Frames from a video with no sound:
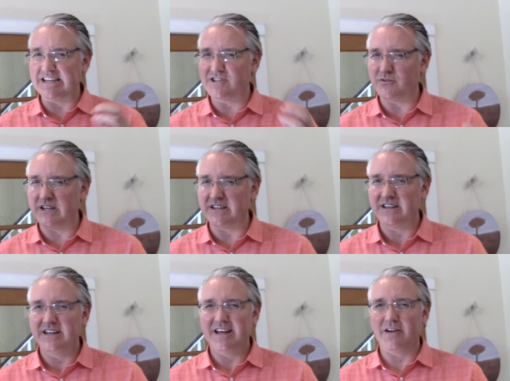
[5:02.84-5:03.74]
into
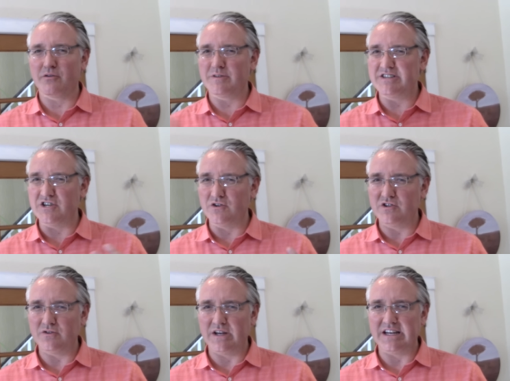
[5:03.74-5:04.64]
it, everyone's new
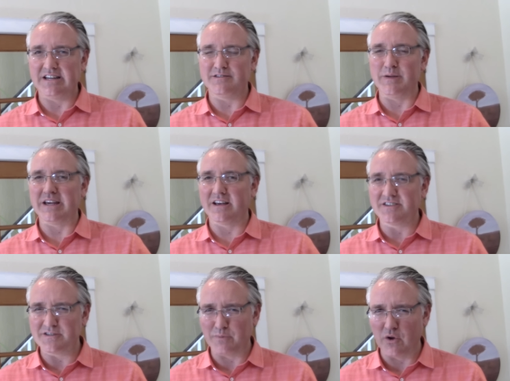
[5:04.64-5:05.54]
to it, it's being
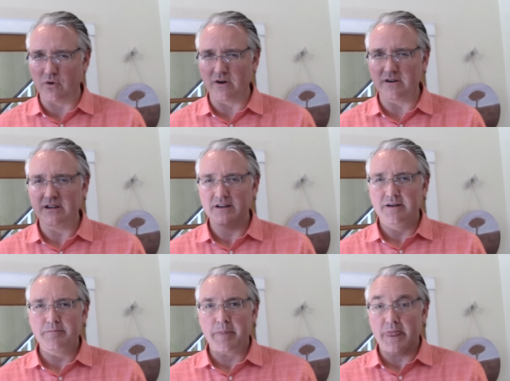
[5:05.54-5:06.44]
explored,
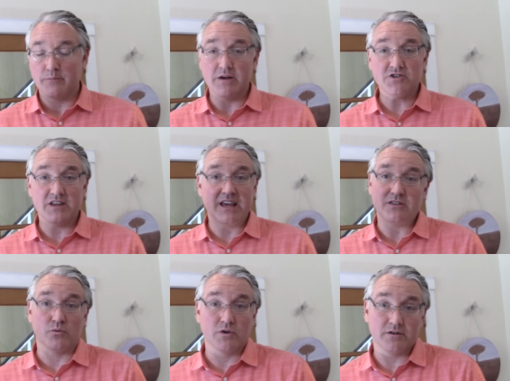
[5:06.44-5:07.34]
much like
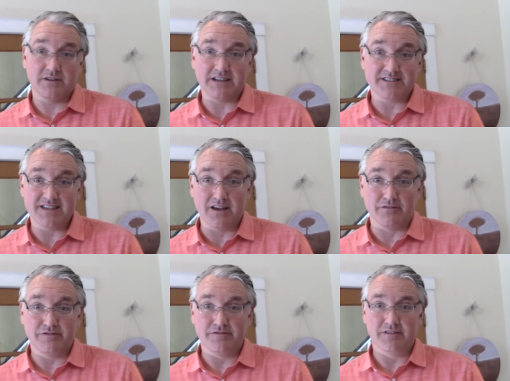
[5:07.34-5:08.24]
the world
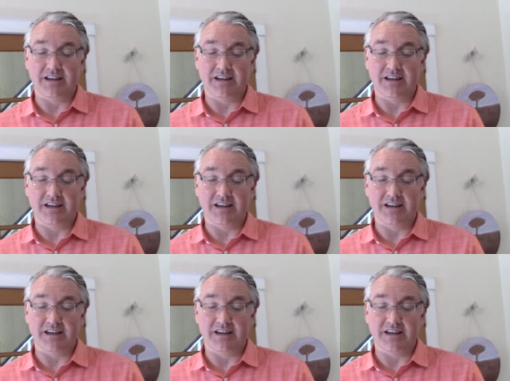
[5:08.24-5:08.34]
itself.